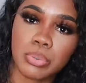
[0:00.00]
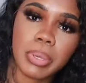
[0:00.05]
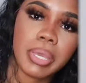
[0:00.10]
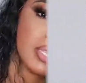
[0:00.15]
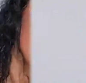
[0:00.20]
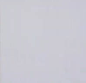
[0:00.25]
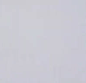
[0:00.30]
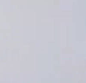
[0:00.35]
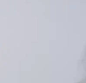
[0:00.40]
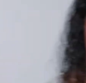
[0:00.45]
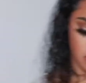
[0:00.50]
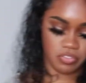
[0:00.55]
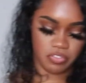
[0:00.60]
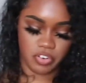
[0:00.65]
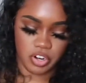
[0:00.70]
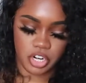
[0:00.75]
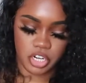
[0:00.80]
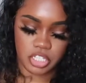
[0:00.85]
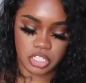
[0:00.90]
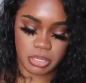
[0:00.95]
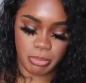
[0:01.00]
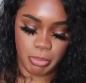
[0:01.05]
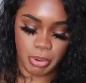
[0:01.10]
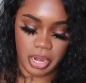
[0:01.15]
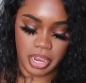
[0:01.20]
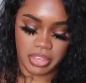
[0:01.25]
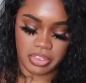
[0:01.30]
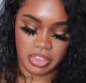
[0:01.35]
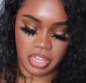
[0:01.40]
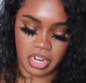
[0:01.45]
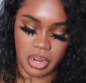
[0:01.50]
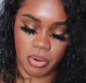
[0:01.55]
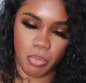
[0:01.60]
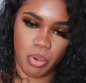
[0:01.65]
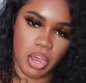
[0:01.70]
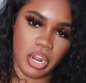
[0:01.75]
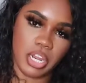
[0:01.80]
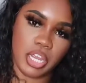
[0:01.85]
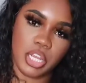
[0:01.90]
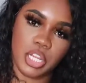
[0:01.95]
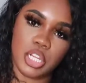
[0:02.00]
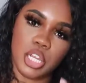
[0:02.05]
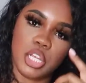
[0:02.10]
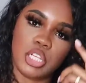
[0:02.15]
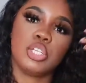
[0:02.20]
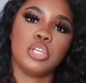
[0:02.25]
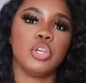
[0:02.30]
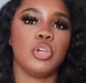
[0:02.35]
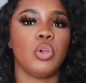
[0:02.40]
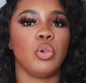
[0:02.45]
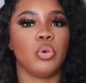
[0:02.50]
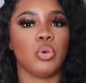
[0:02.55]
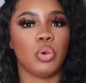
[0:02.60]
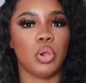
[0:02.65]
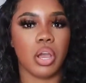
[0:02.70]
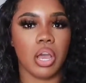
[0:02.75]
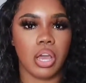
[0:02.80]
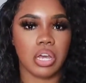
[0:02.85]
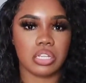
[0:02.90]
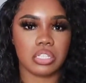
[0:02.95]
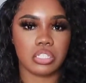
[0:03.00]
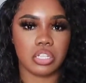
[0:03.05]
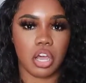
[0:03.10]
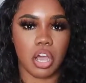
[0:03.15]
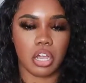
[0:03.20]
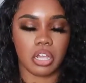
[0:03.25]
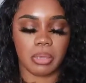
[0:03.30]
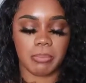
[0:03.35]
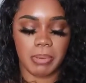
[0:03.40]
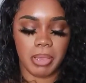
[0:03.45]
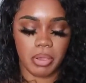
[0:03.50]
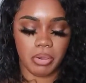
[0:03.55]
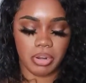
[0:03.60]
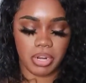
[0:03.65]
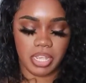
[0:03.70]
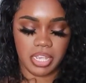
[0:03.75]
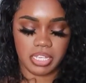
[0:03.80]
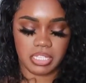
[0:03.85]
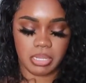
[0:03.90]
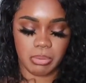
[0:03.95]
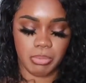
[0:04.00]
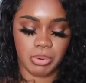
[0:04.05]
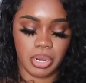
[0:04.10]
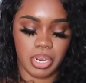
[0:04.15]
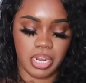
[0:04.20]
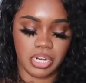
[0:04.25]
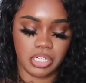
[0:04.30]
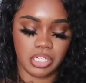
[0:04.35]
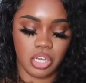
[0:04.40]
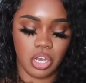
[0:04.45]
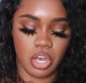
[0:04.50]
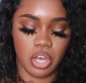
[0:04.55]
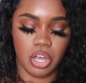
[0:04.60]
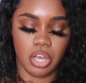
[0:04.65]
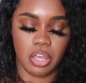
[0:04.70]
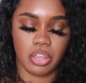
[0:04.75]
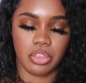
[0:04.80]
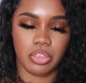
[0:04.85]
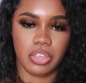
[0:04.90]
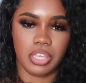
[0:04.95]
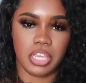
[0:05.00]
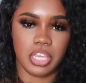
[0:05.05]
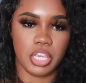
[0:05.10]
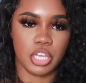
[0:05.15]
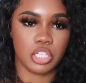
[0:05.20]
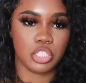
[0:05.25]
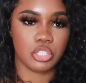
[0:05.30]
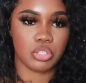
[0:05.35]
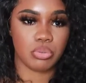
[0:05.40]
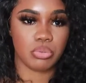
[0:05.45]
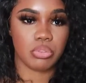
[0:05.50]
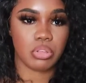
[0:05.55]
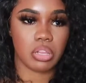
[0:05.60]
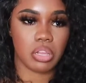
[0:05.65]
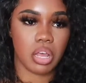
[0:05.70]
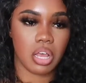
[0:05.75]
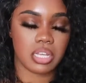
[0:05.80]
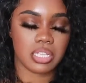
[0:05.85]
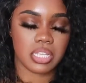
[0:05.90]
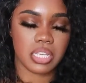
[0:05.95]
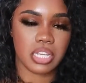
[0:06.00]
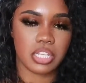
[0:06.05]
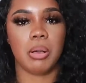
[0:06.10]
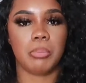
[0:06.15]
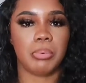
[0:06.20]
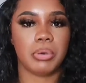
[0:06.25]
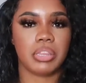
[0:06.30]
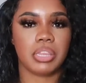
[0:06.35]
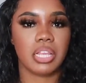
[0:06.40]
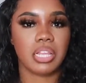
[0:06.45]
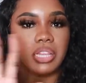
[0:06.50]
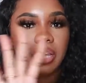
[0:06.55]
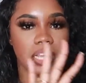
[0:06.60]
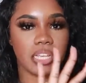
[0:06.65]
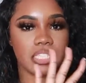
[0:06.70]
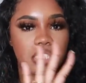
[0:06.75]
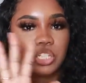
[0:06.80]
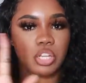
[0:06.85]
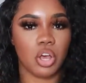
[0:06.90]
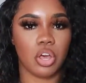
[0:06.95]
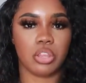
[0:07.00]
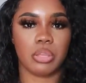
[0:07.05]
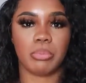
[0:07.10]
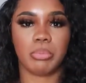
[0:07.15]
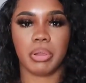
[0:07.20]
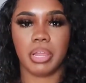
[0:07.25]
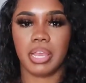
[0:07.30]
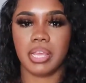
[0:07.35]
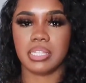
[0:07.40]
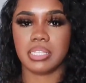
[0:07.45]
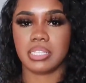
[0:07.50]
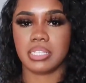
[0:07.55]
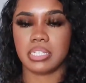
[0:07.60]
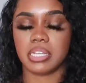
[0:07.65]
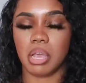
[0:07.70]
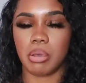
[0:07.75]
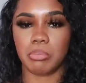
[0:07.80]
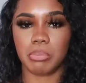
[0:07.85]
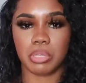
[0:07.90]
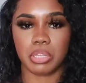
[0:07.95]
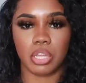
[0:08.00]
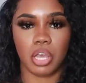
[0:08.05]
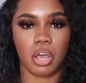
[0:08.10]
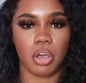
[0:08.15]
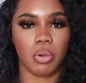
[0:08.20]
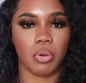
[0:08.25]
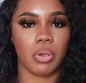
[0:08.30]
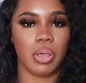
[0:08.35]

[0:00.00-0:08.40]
Okay, so the first brand that I wanted to talk about is a brand called the Tooth Closet. I'll put the links to all the brands down below.